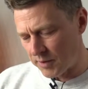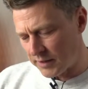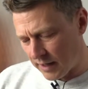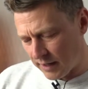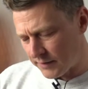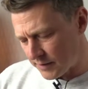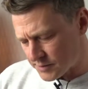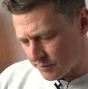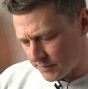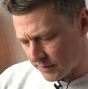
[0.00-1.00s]
And, that, and that's
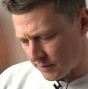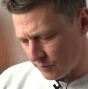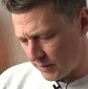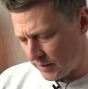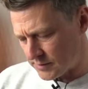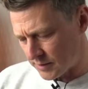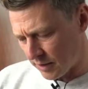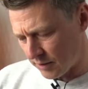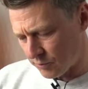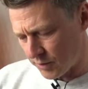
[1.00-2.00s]
something that we need to
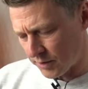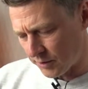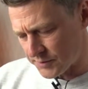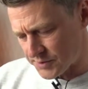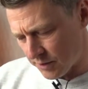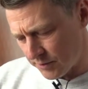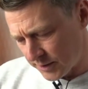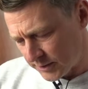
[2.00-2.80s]
kind of work on. So